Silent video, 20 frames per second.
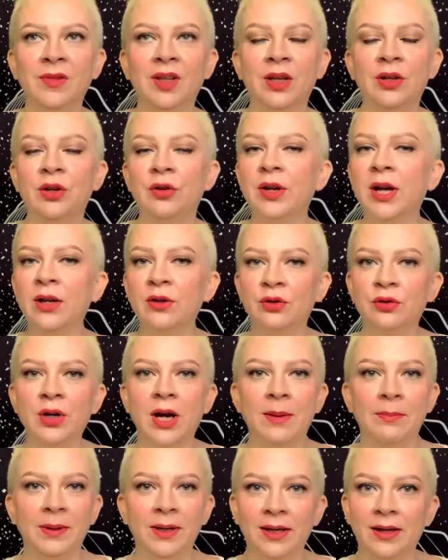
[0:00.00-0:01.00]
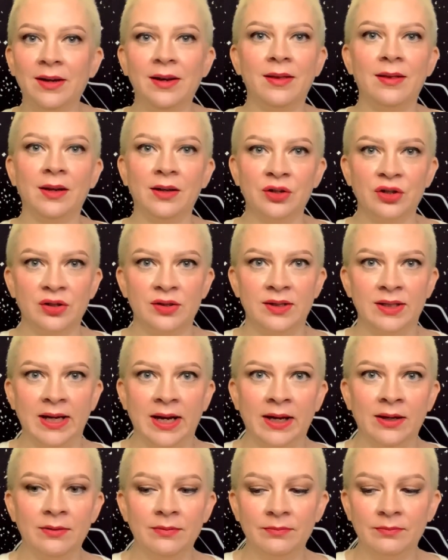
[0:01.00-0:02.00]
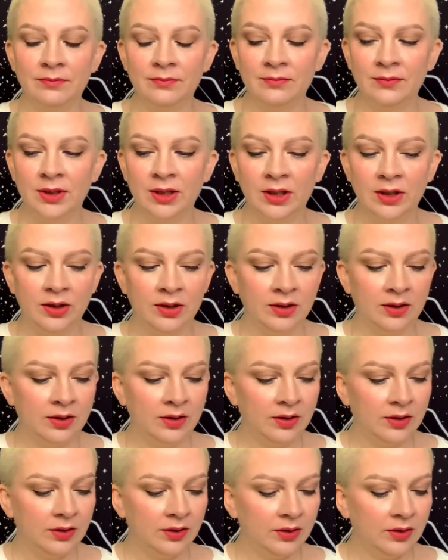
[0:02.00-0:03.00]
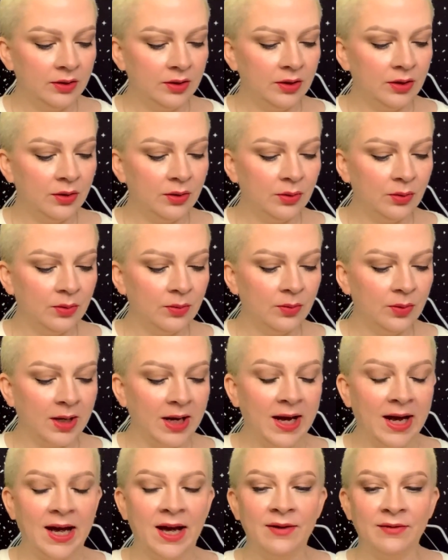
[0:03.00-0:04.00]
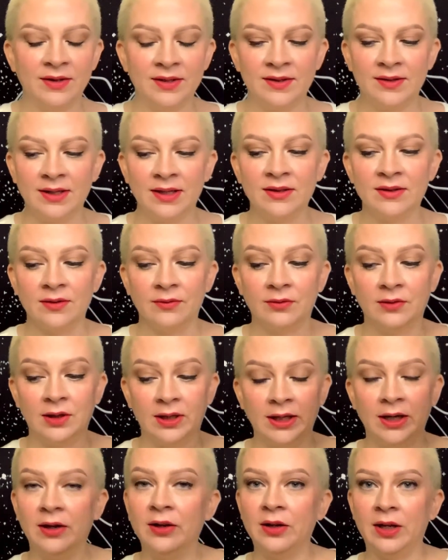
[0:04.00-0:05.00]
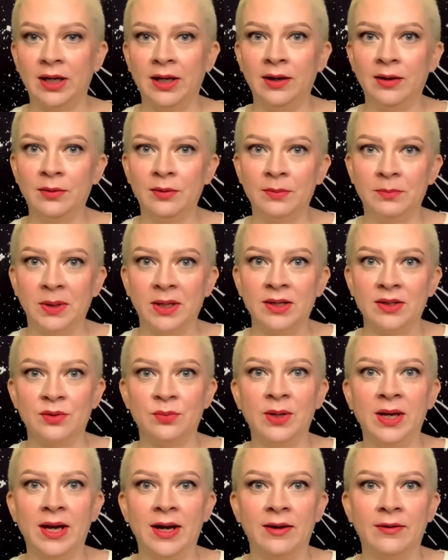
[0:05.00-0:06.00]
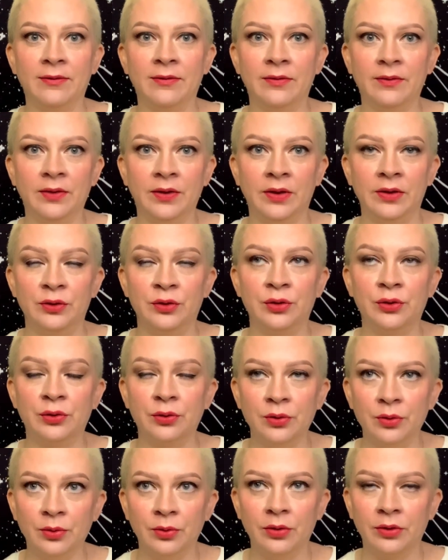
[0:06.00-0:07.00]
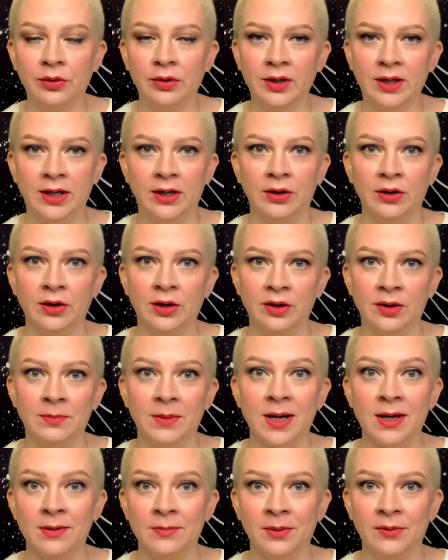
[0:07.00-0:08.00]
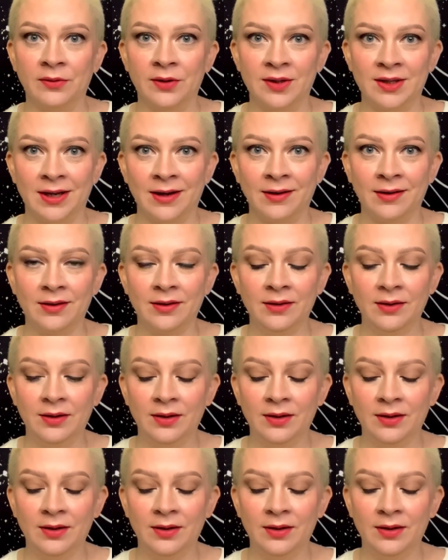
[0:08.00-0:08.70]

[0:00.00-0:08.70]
not dropping anything just yet. You have a sense of clarity because we have the Truth here at the bottom of the deck.